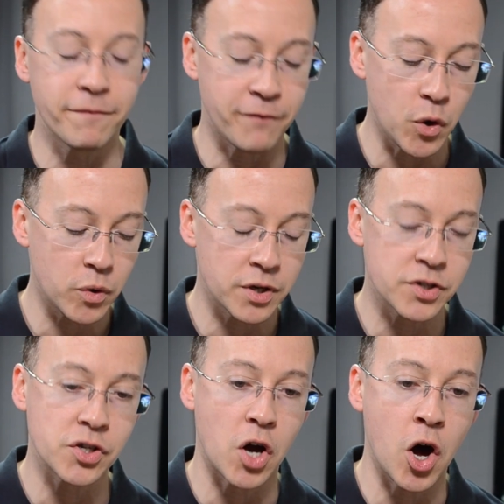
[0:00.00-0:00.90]

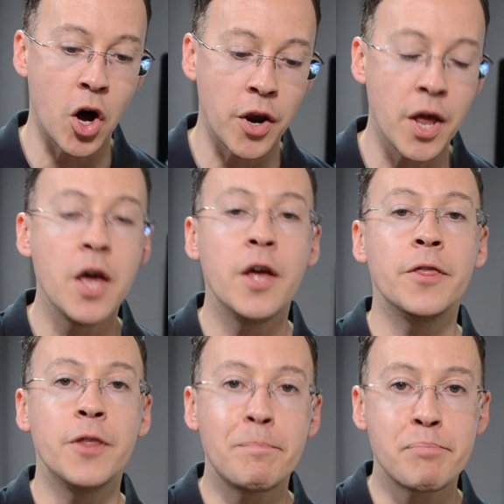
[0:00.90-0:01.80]
Focus on
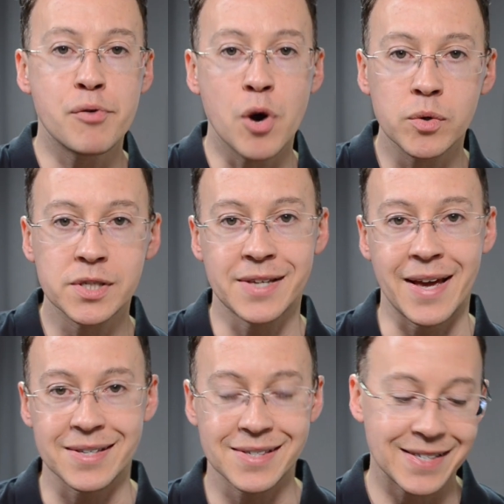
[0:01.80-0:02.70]
the
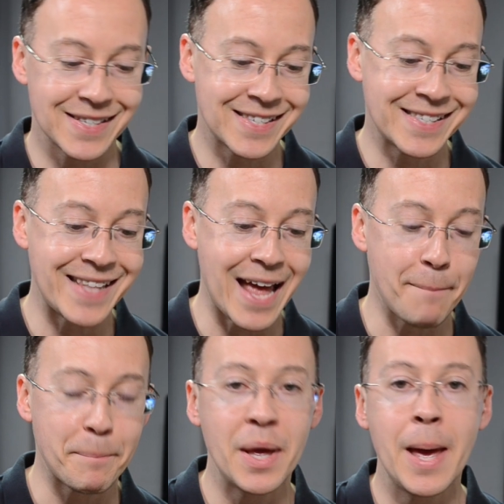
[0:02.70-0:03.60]
process,
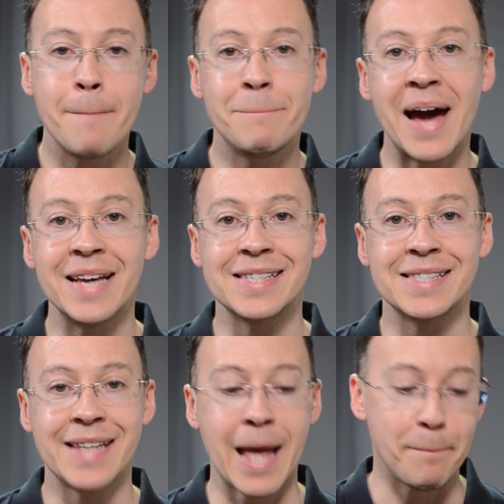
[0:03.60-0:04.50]
step by
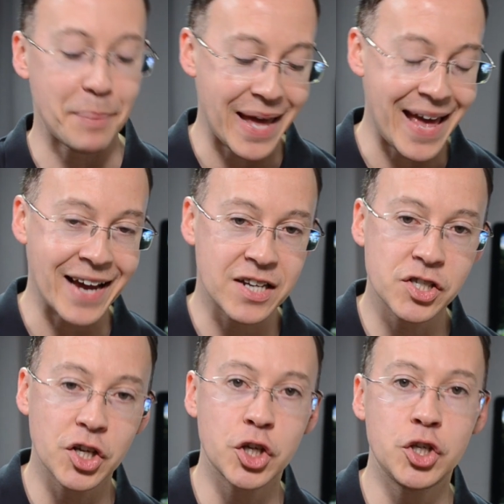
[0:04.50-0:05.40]
step,
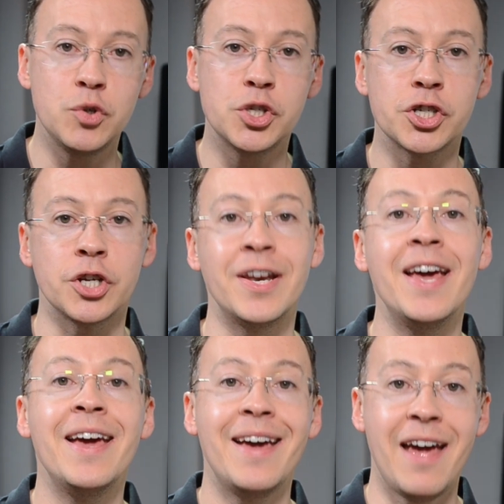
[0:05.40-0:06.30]
execution
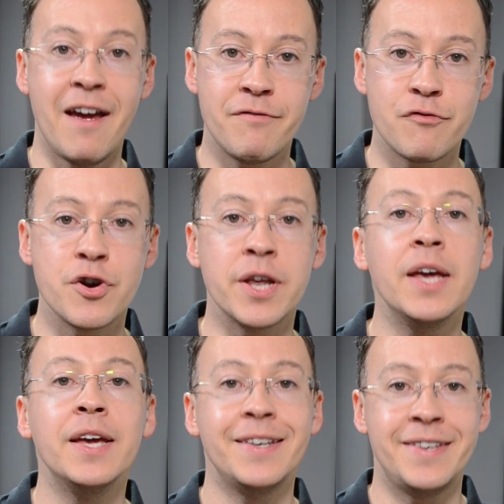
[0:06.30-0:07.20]
every
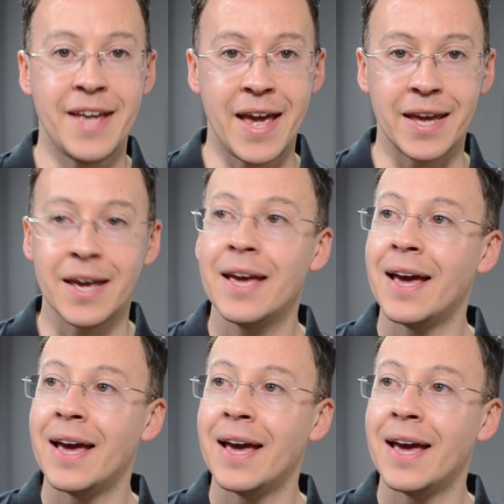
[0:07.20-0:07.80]
day.